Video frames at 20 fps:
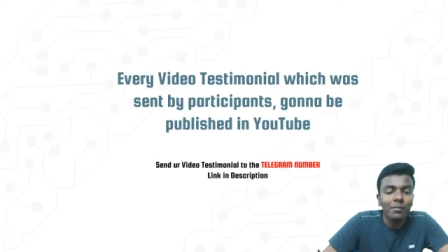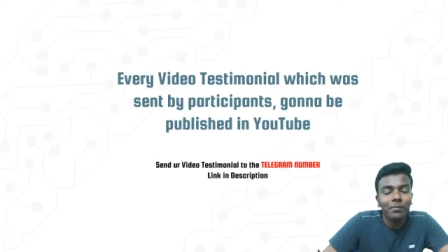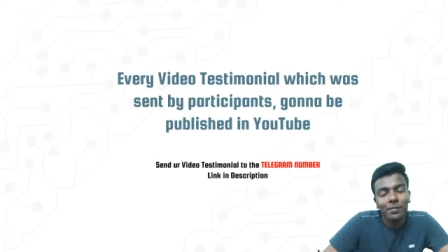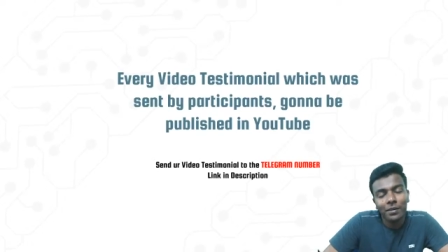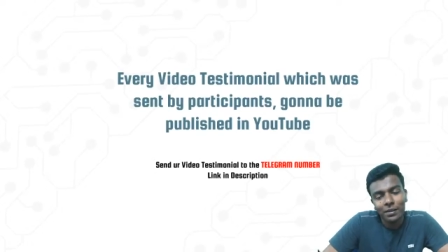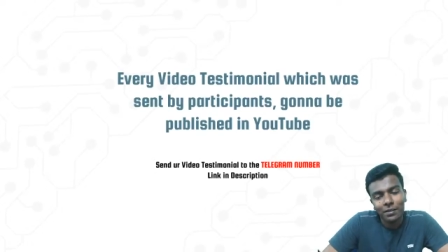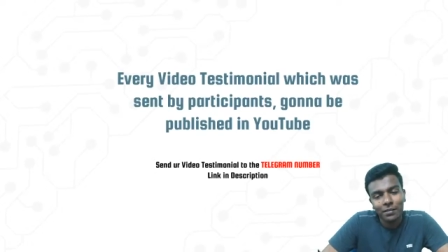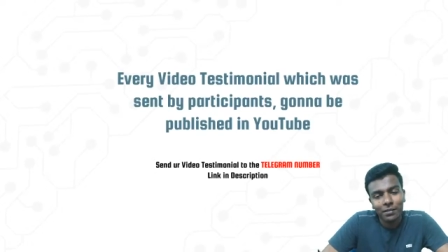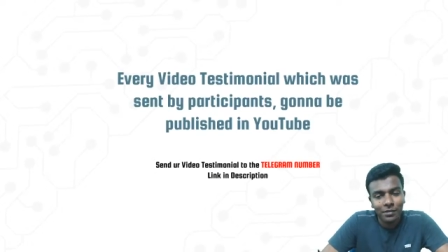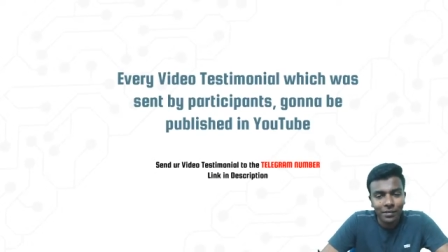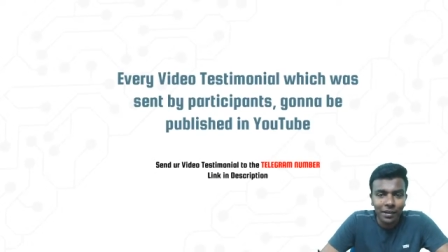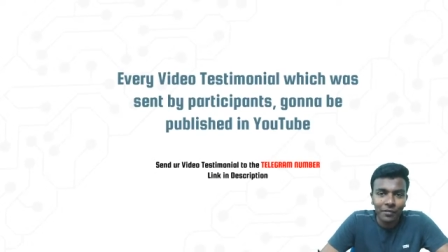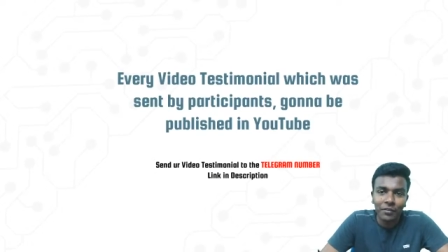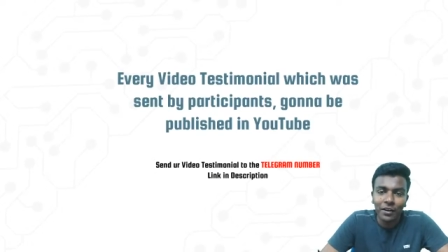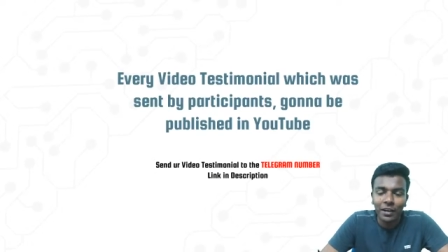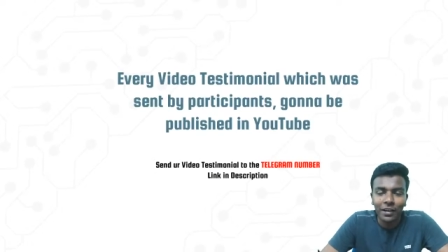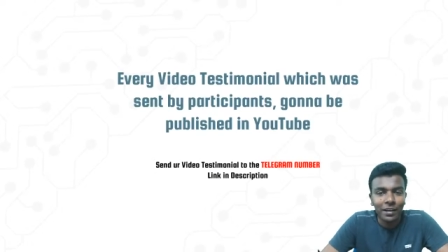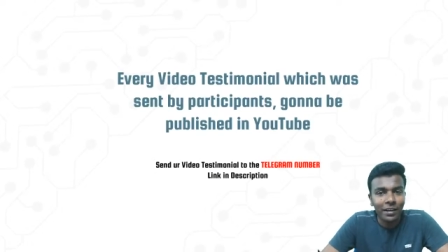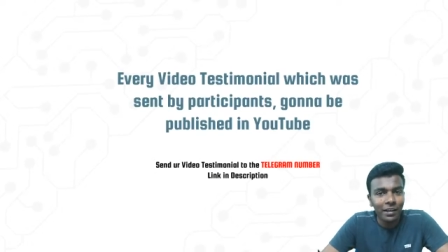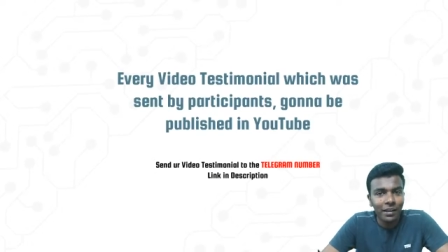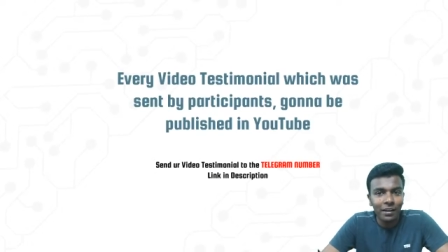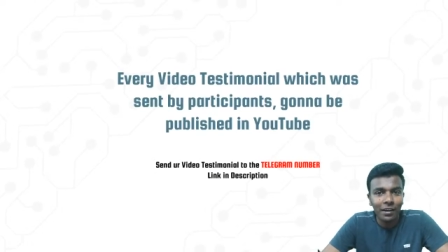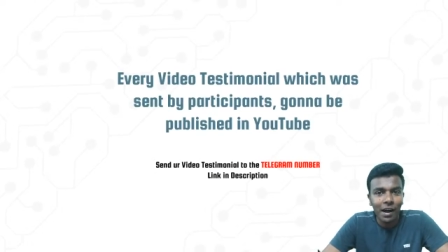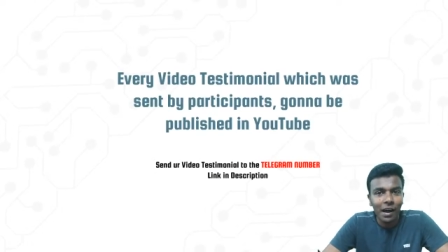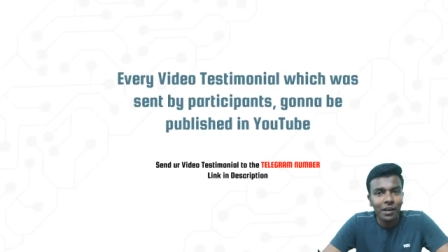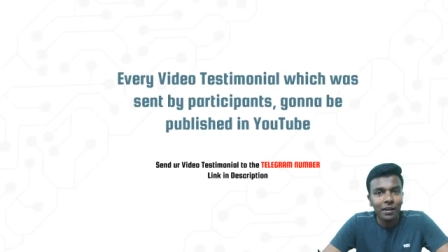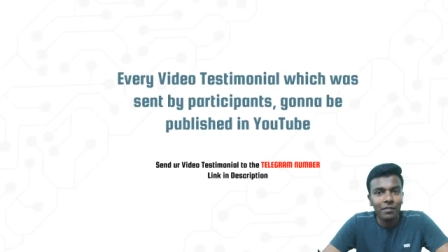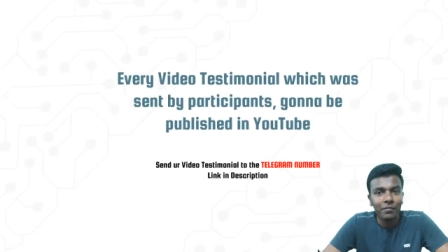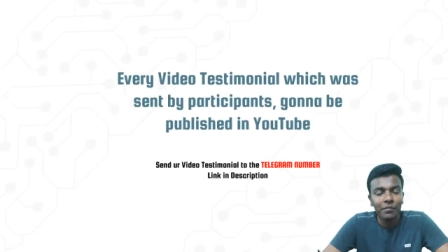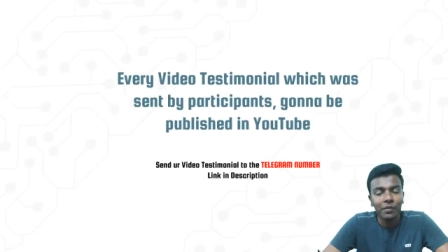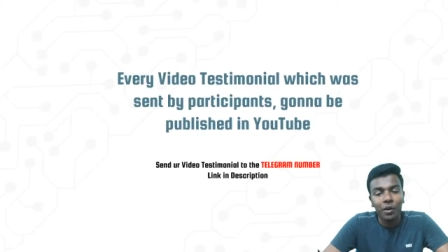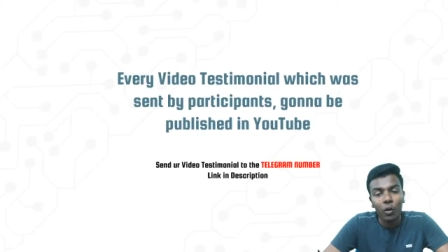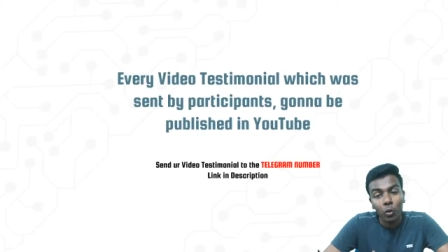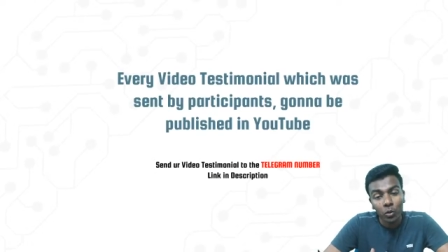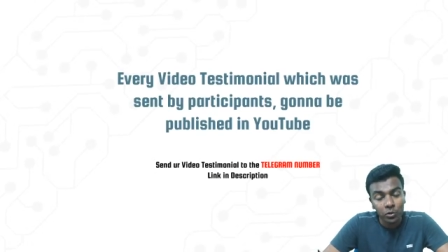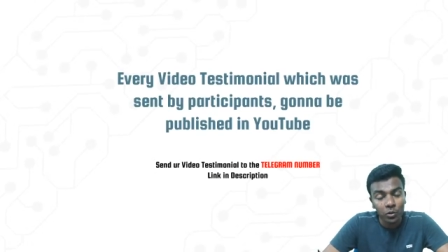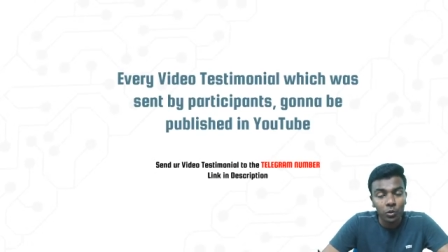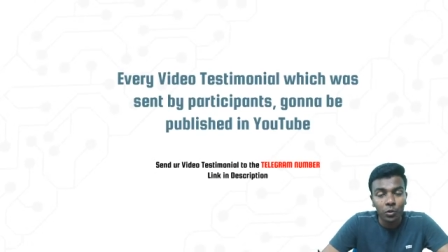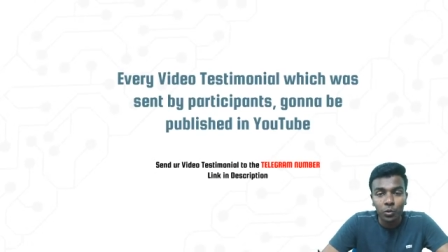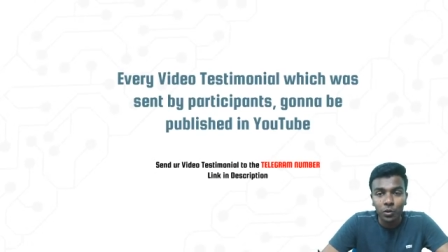But definitely we
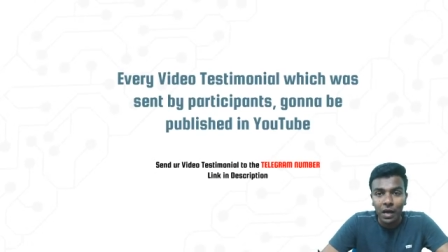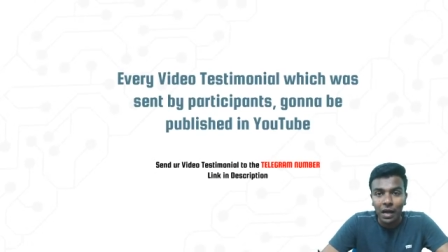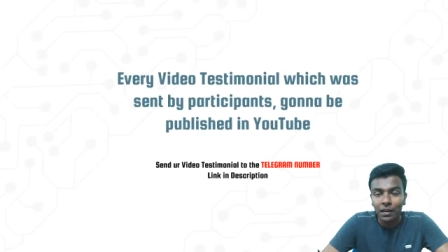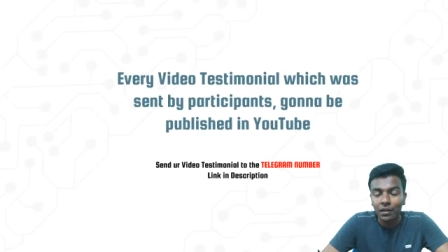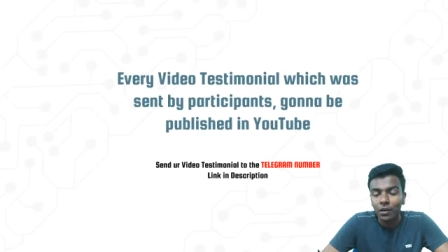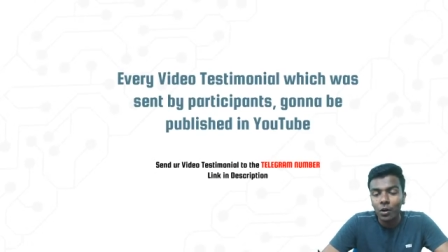also do that.